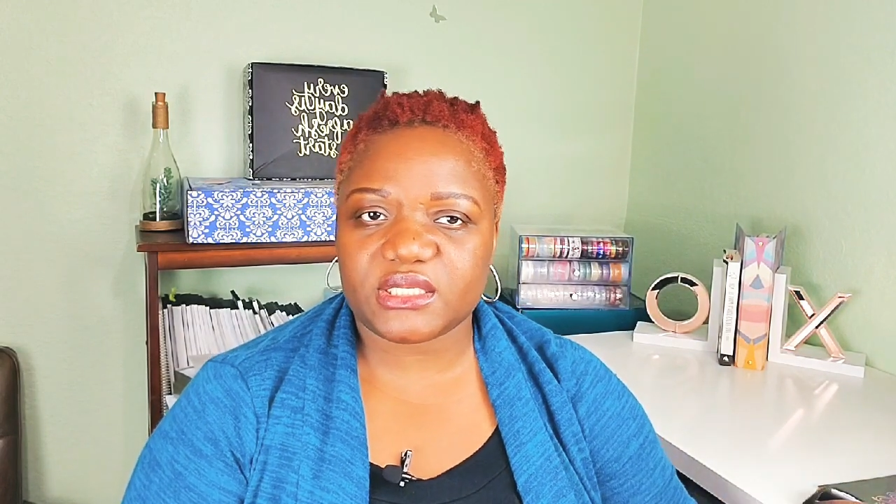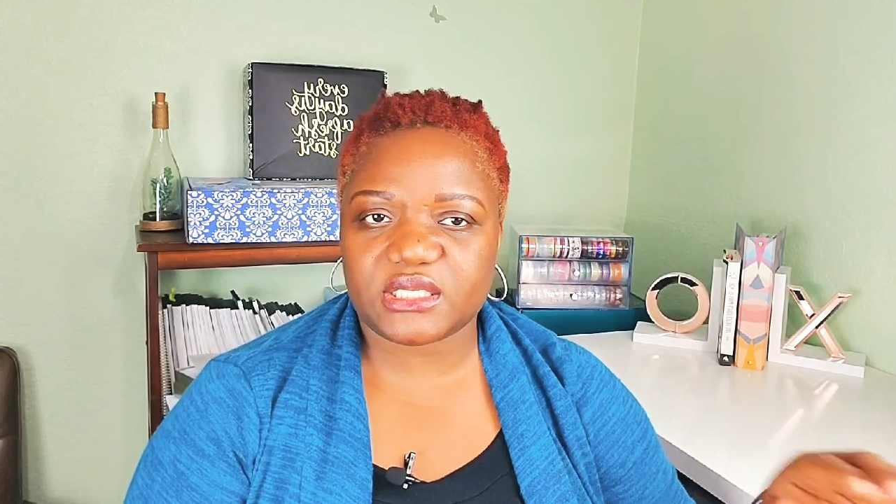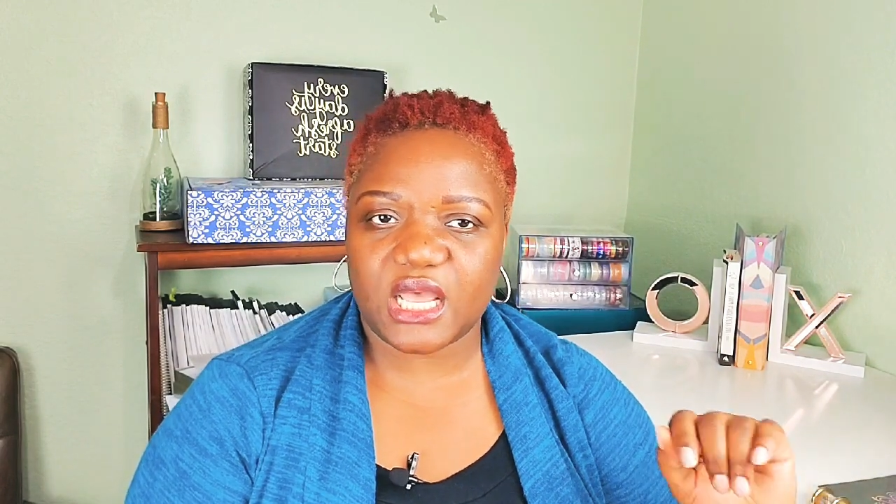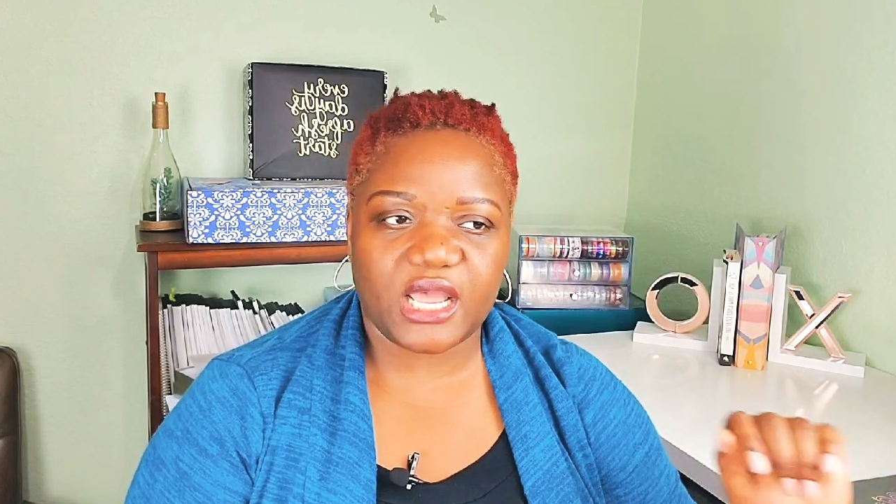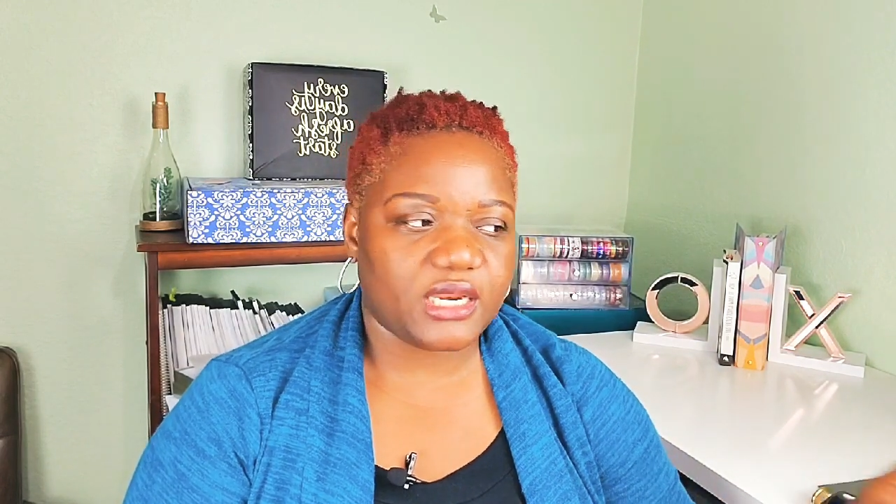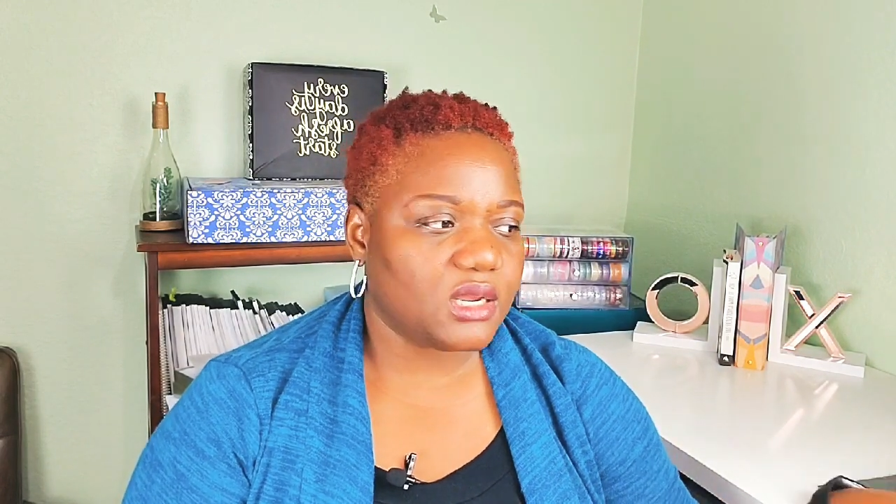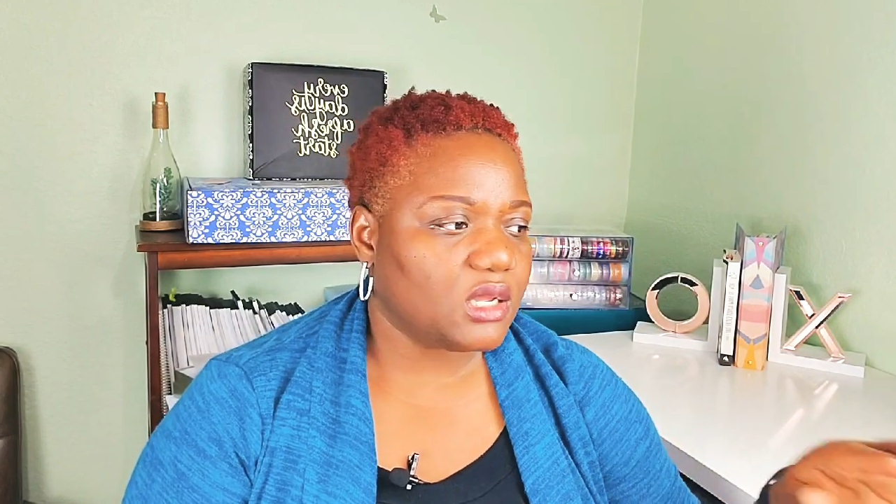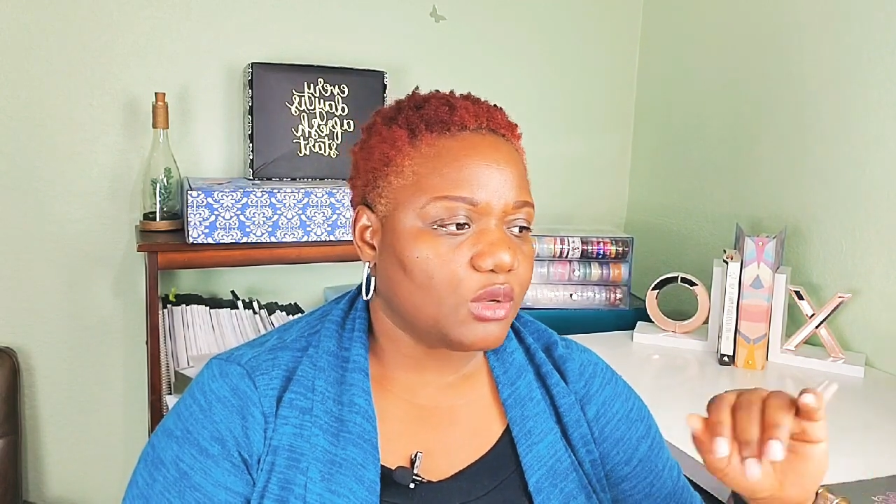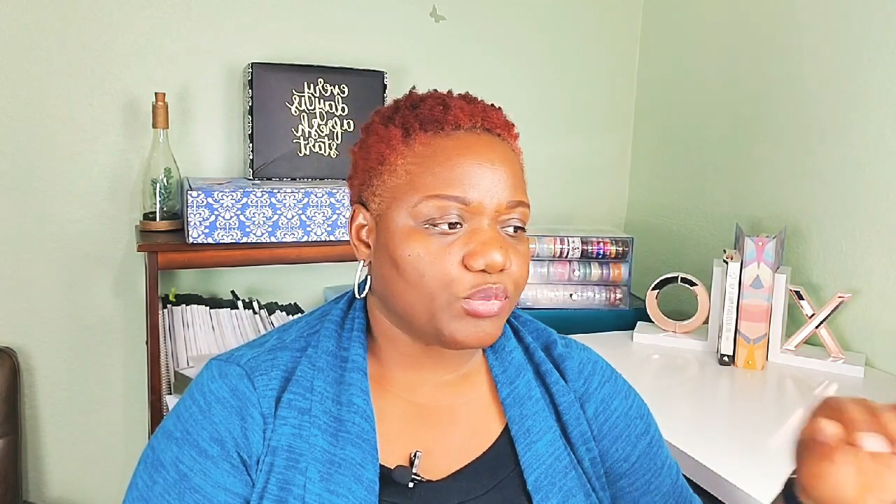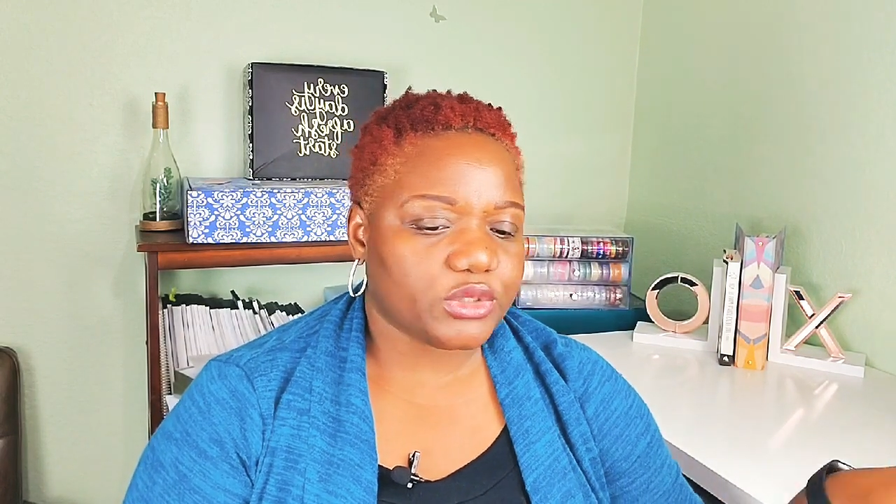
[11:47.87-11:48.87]
aside,
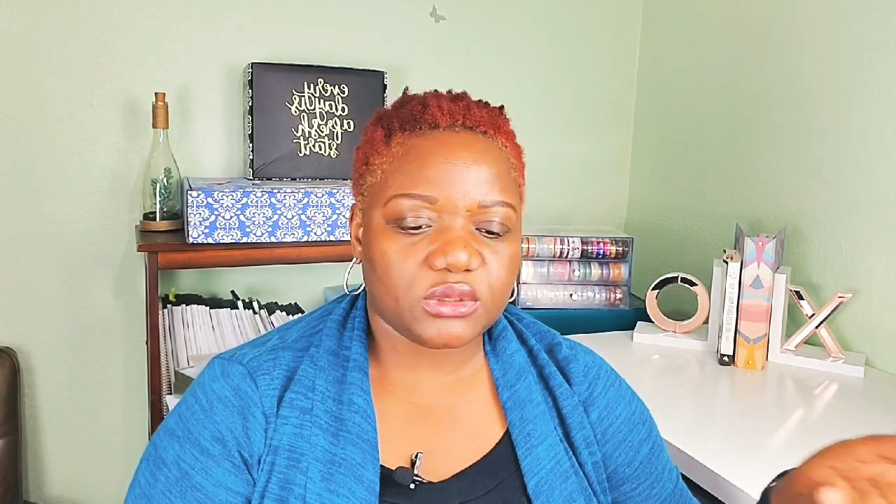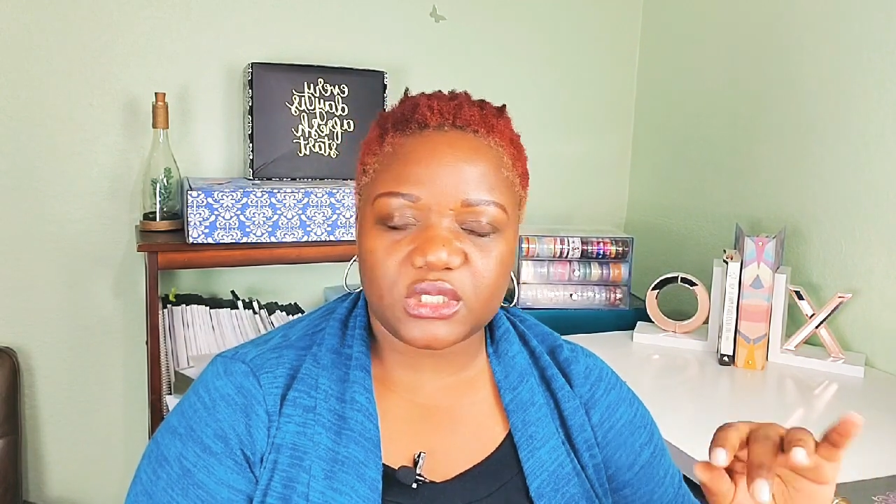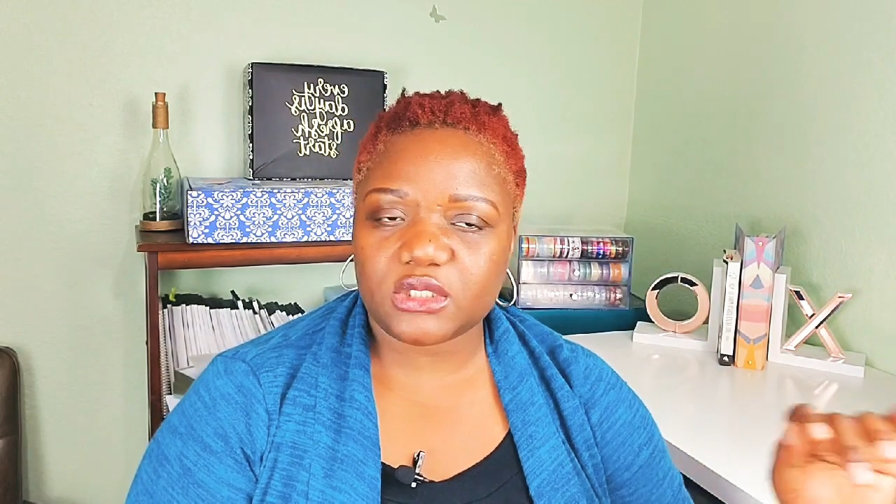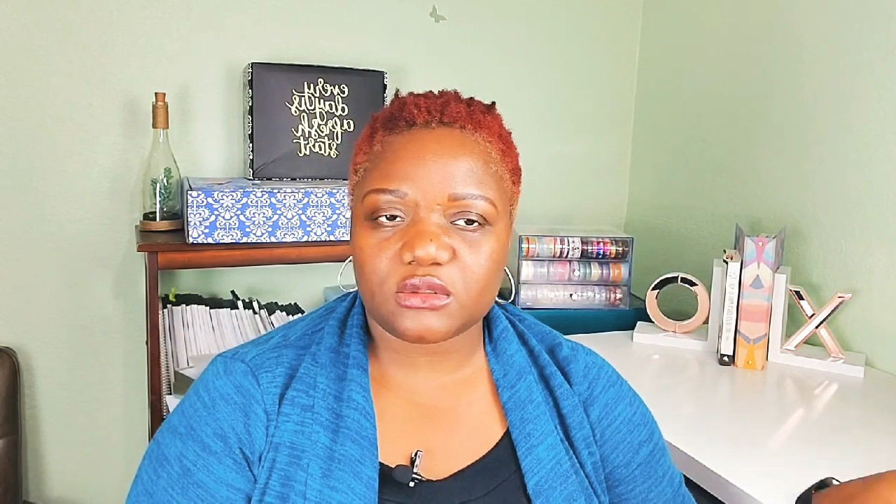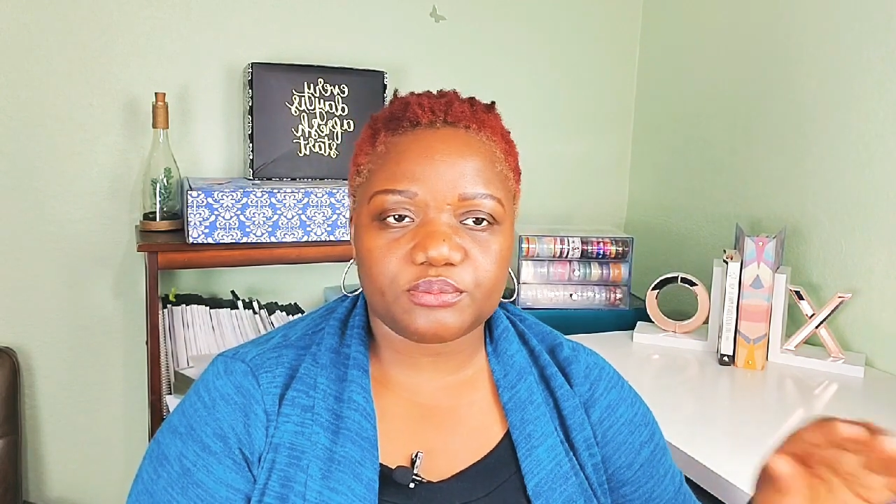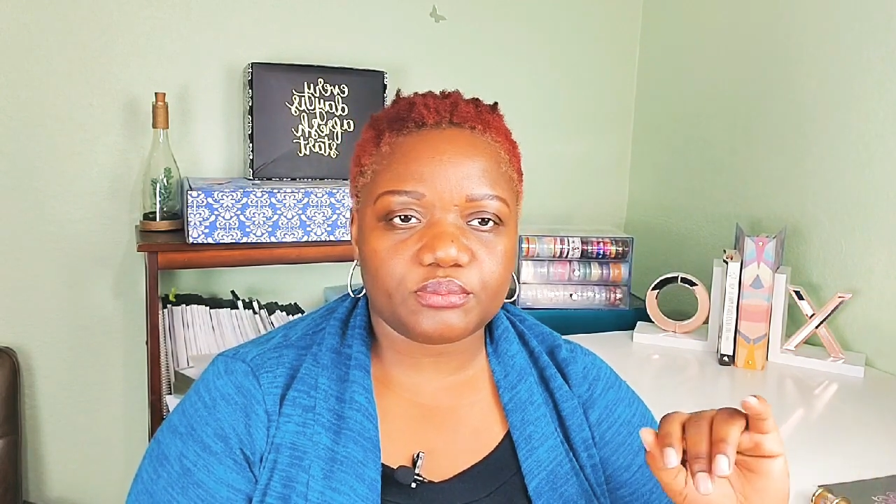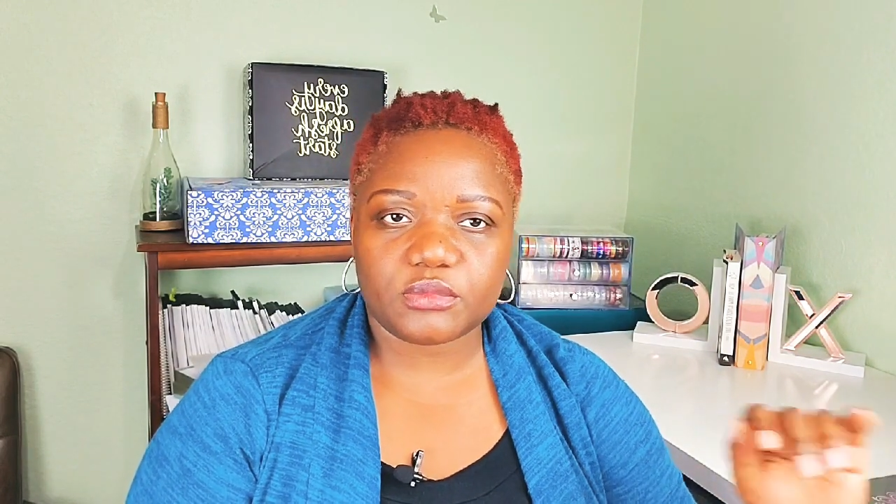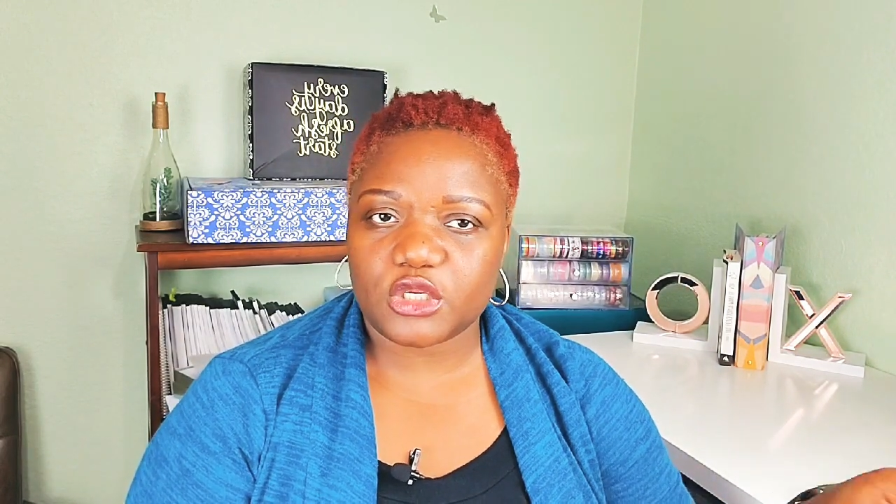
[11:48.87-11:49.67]
put little,